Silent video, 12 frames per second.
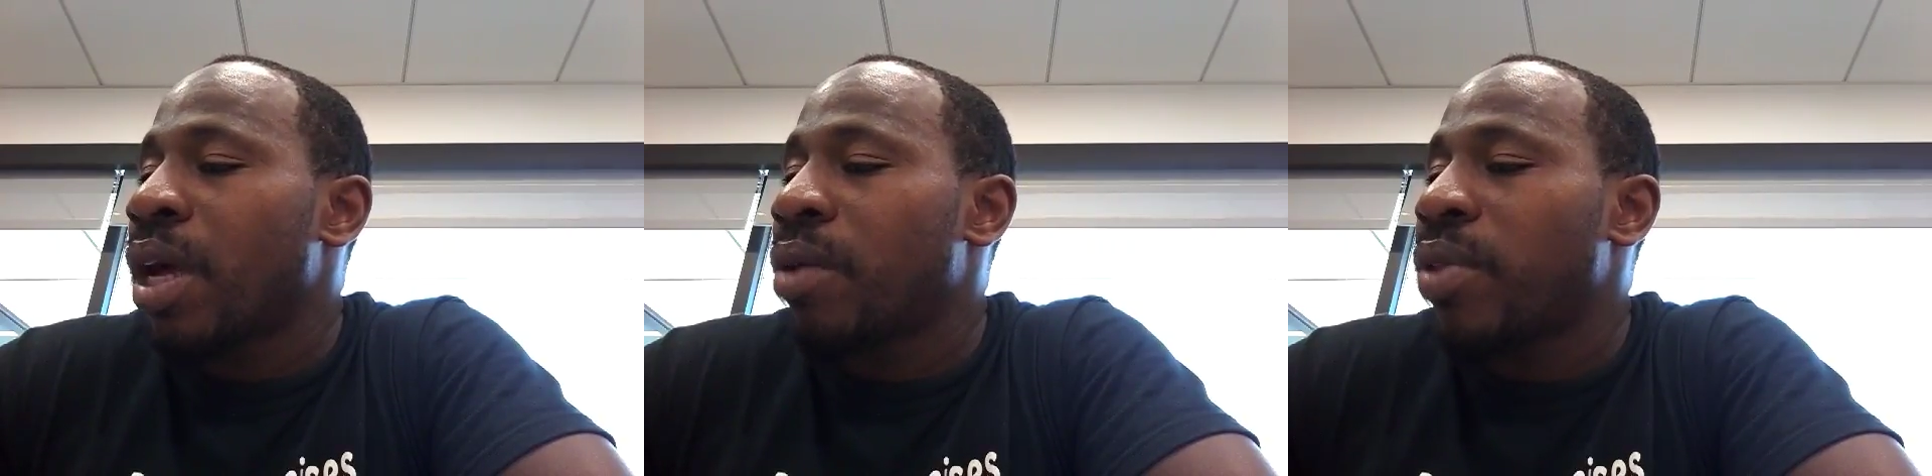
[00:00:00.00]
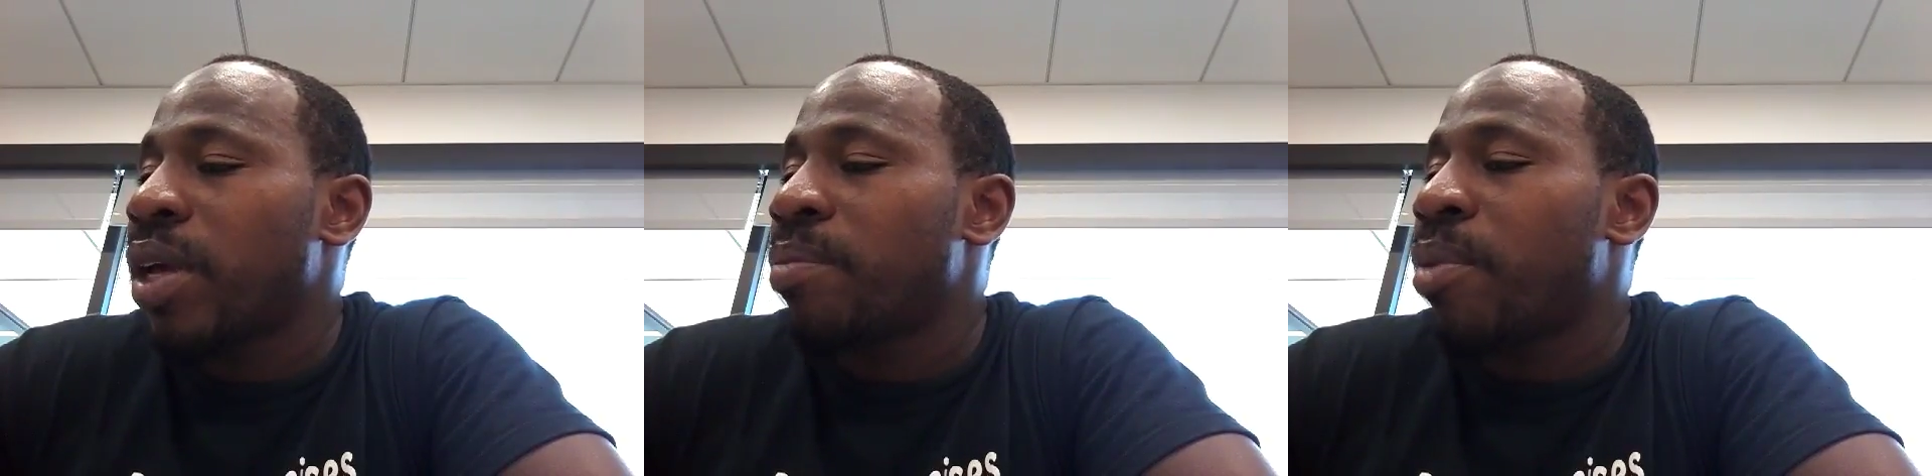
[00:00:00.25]

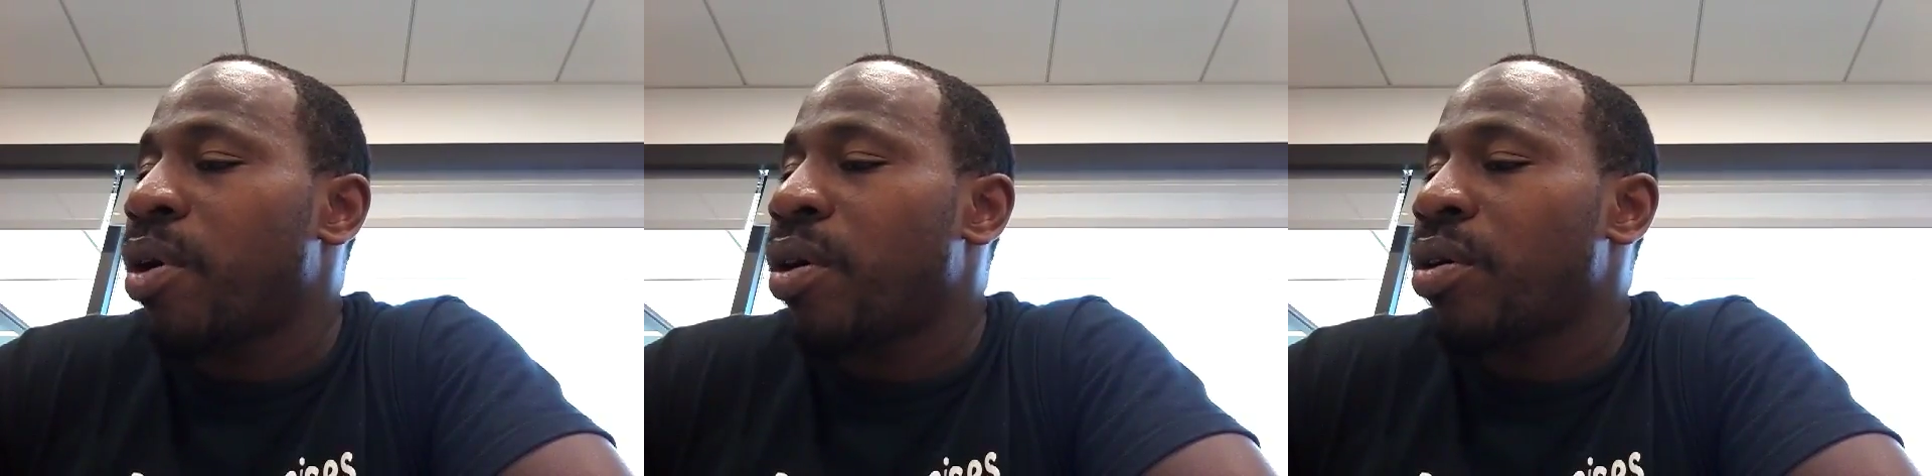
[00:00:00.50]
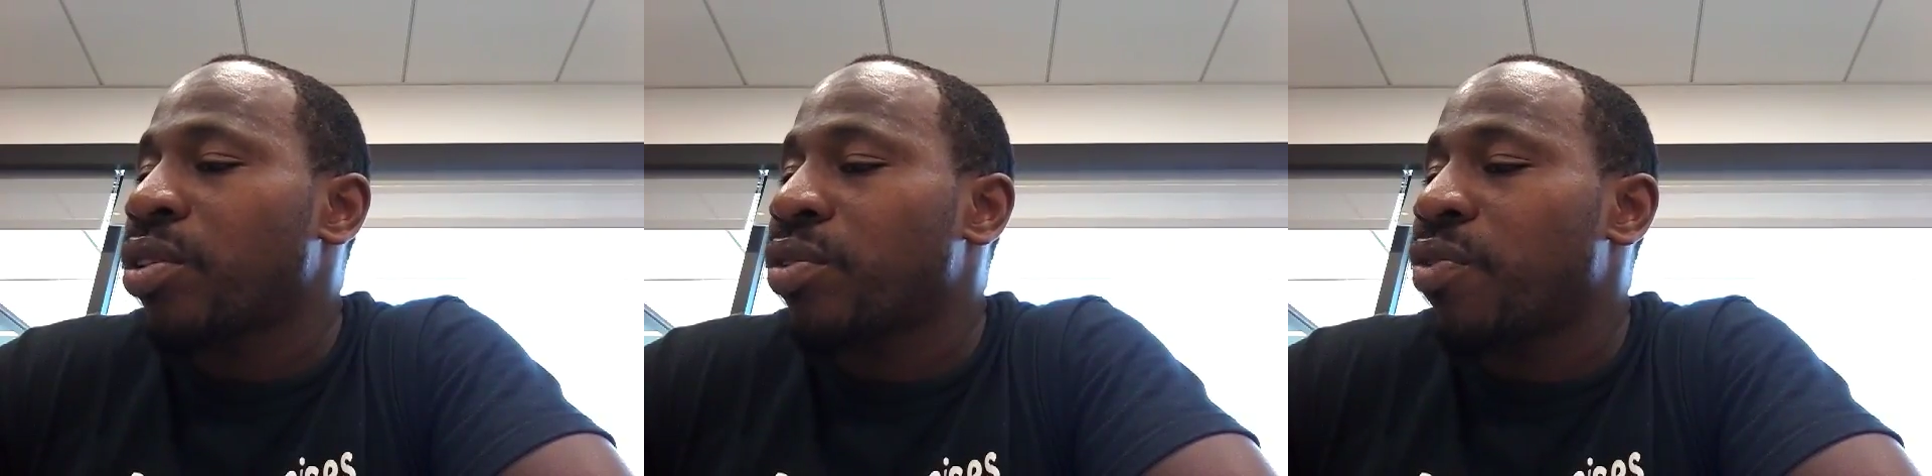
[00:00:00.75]
of they
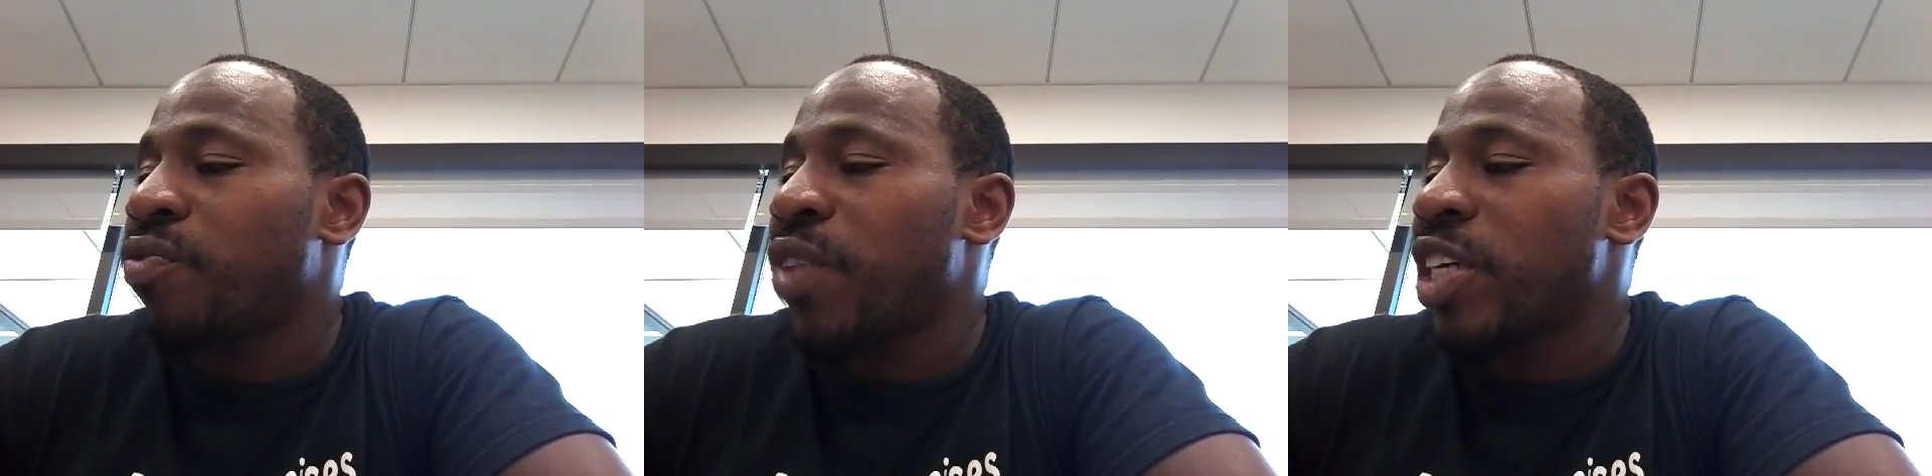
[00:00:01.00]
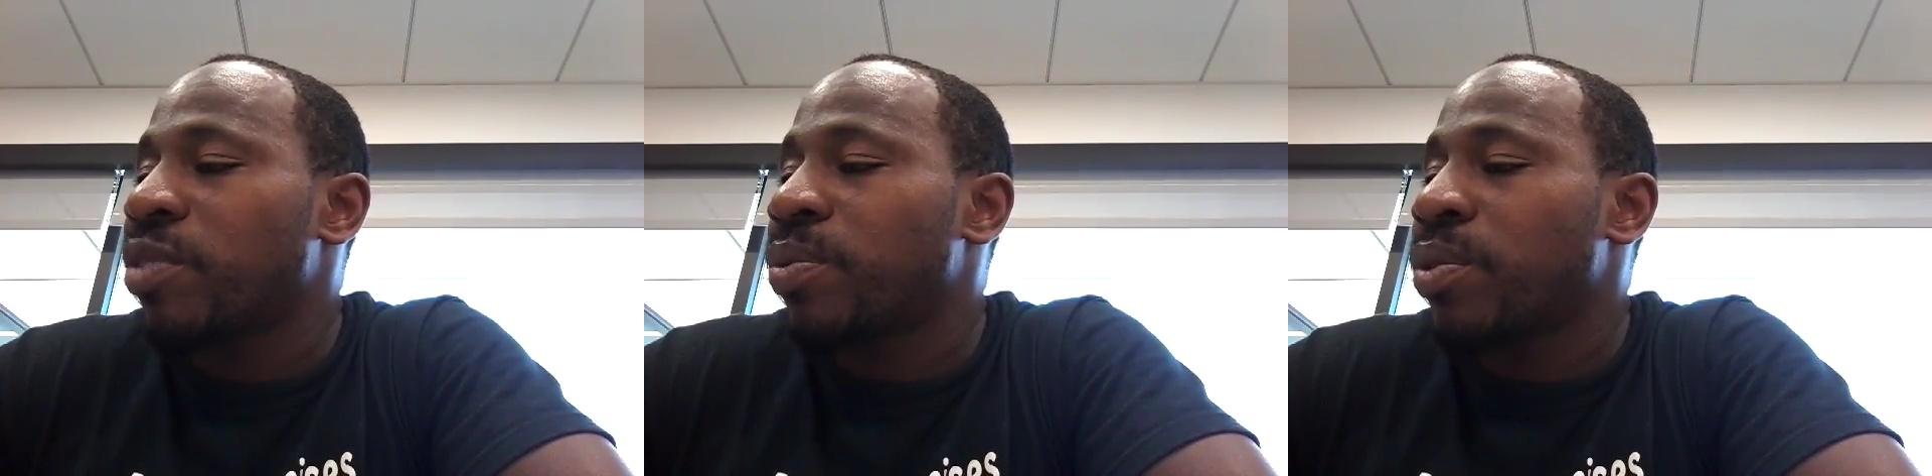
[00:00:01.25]
bars on
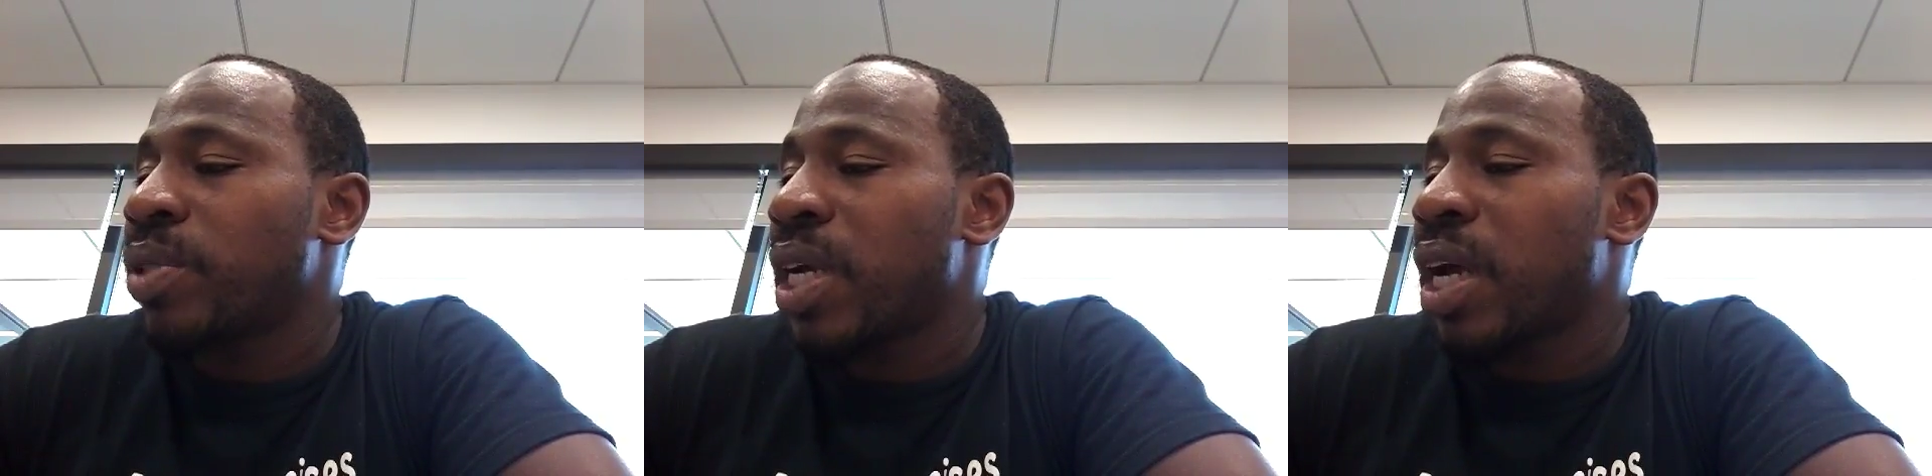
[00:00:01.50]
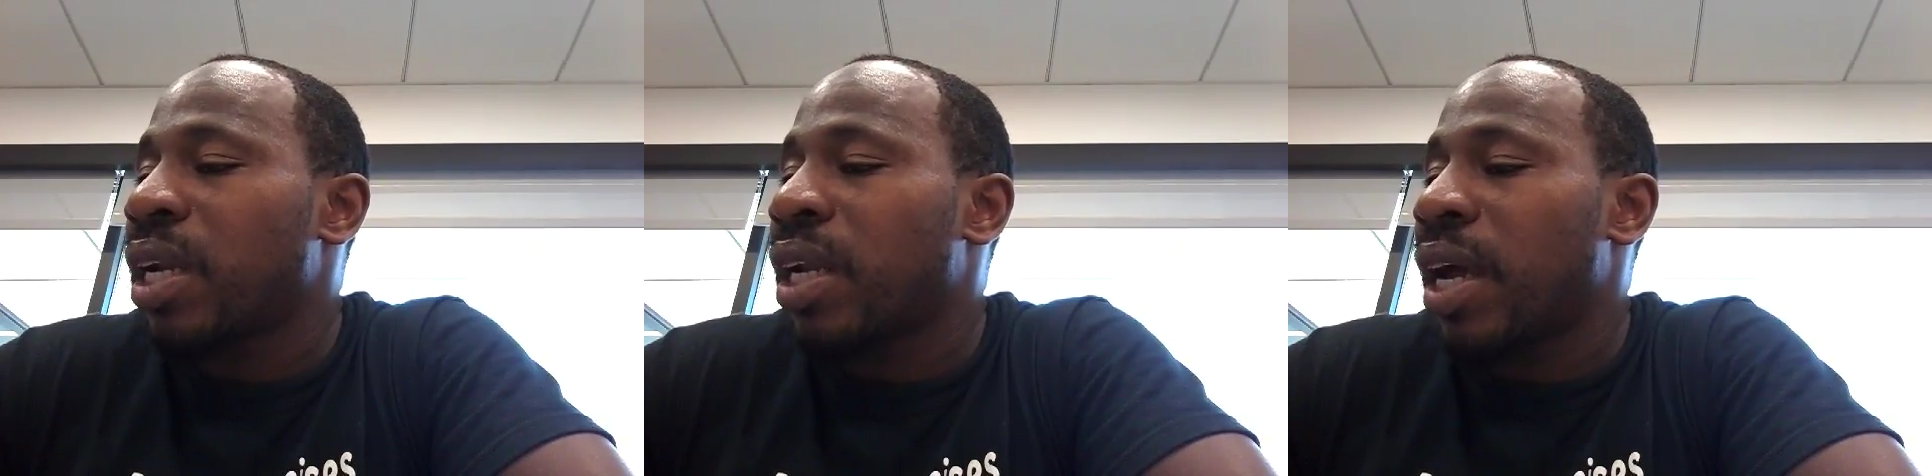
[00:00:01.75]
Facebook
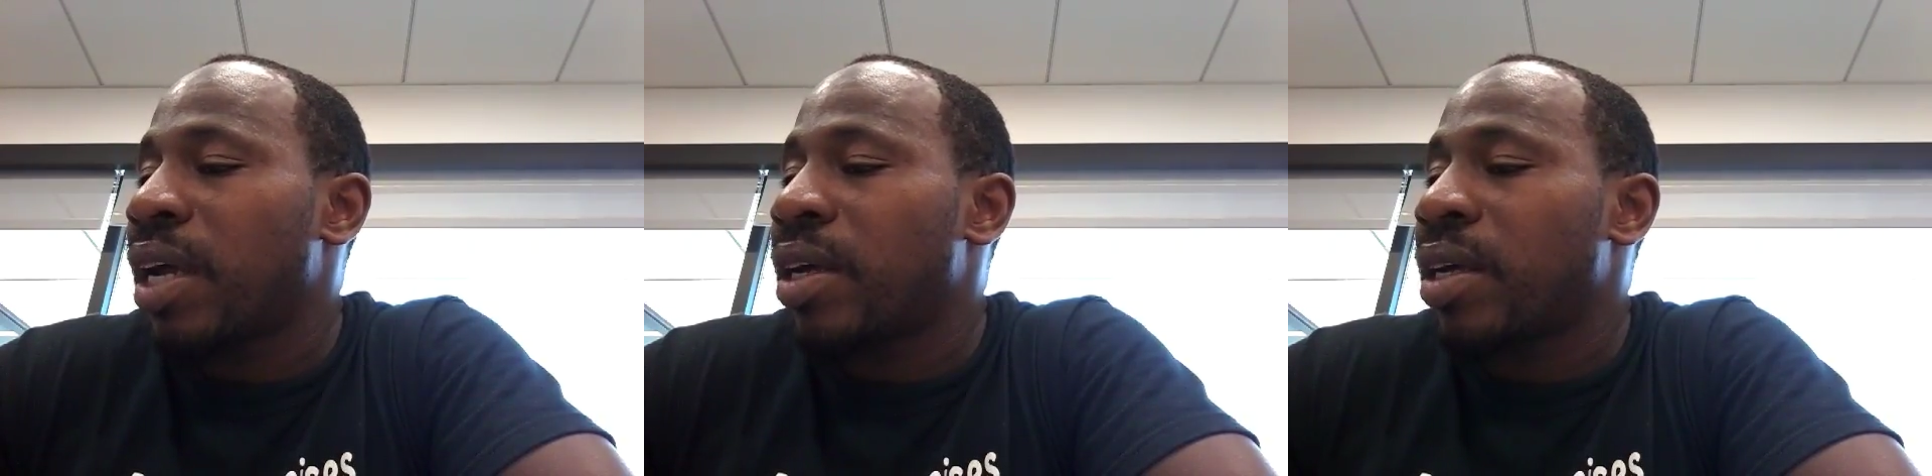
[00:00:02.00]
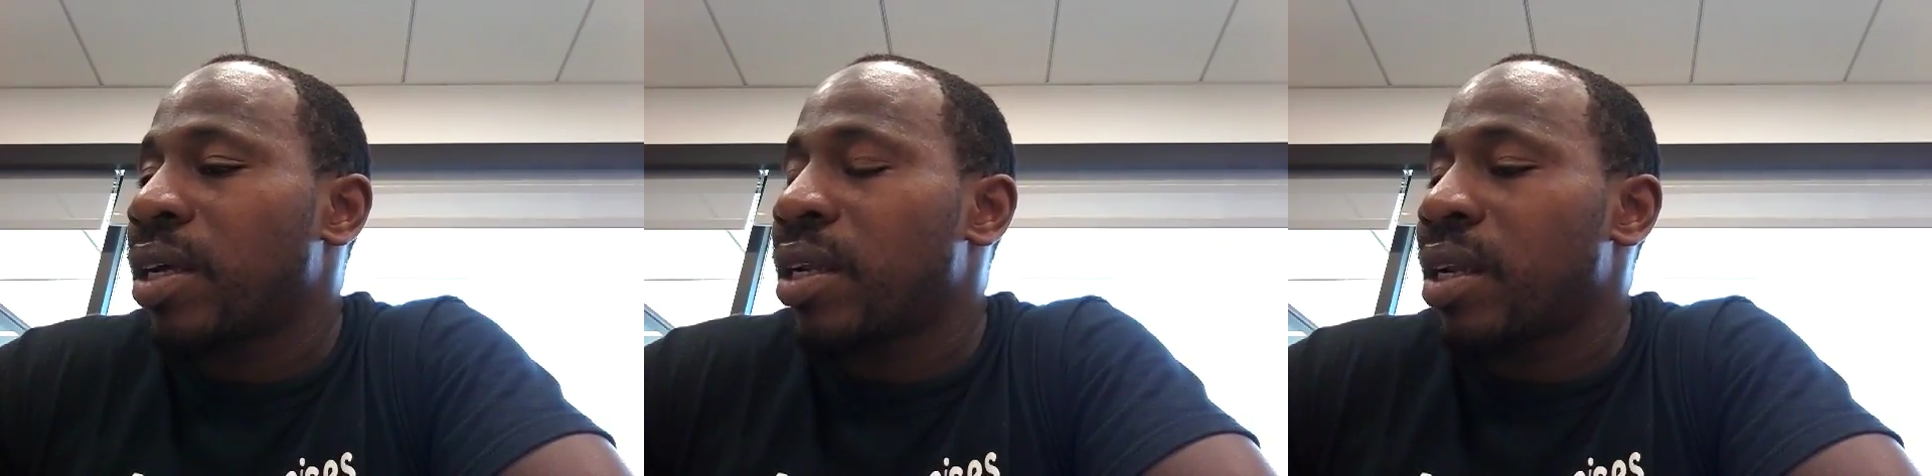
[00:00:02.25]
that I like,